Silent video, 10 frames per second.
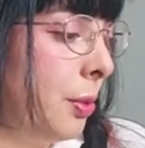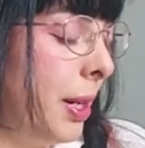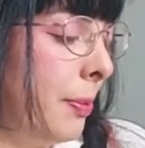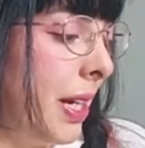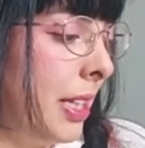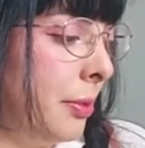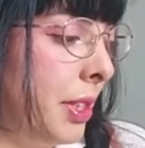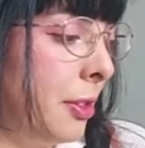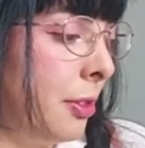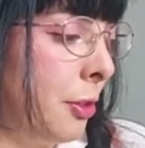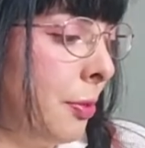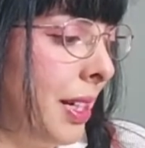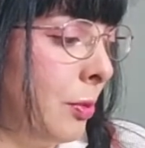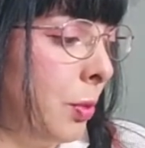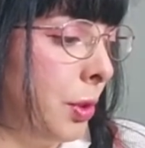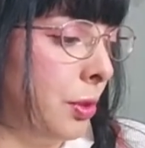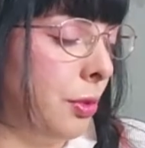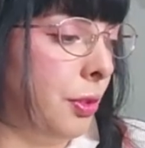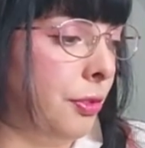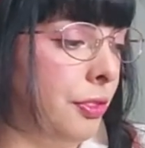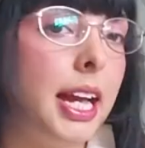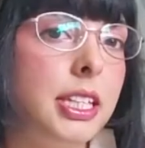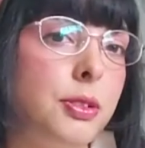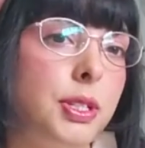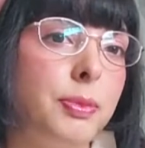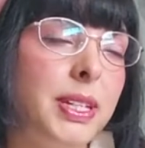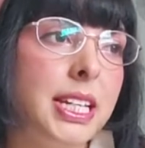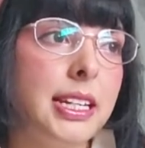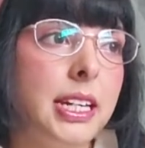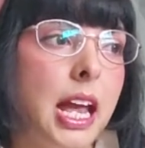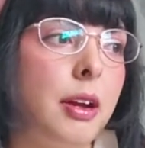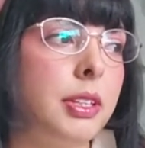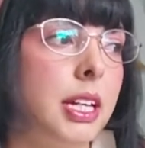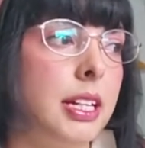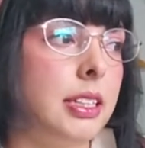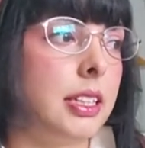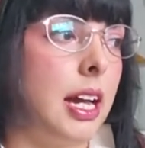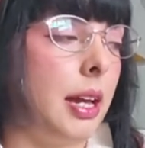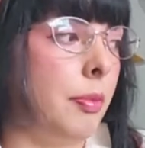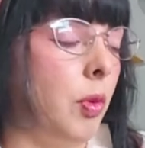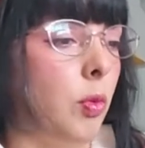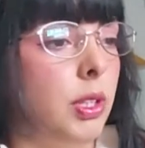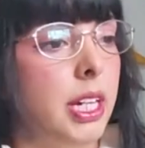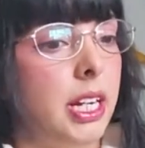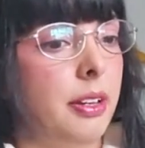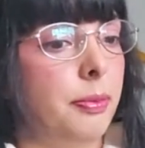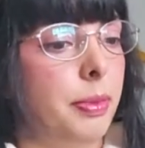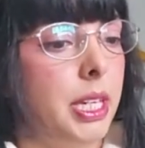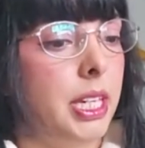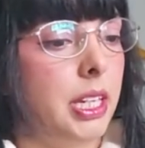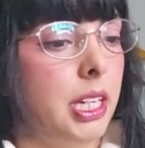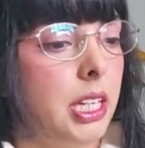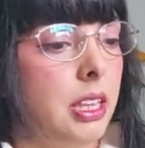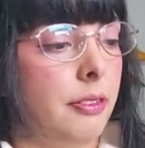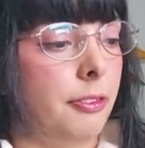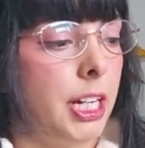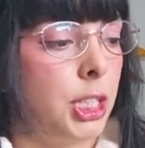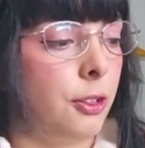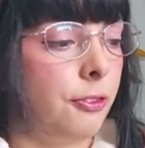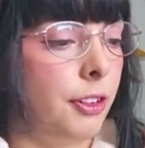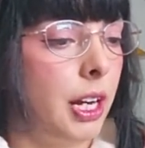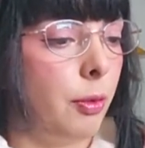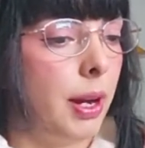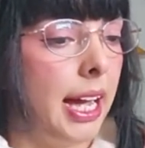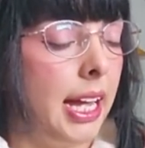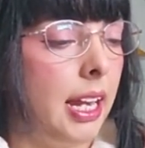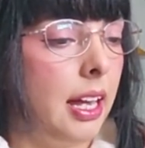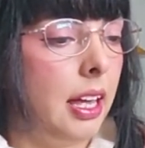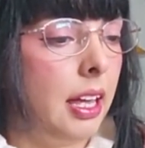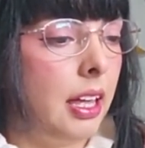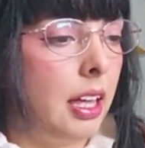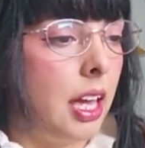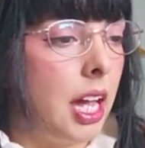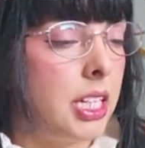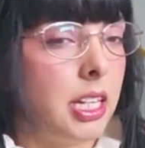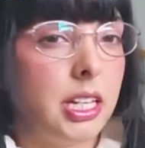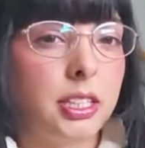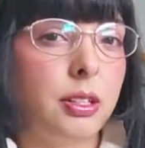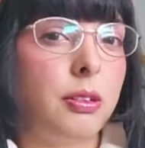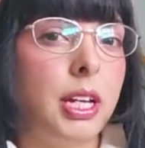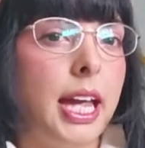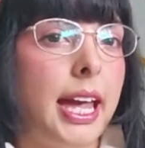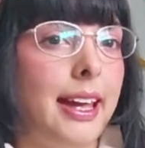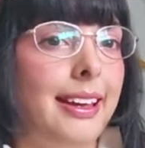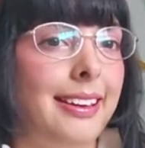wear brand with your normal wardrobe. I do, especially now that I'm old and I've been in the fashion for a while. I just don't care.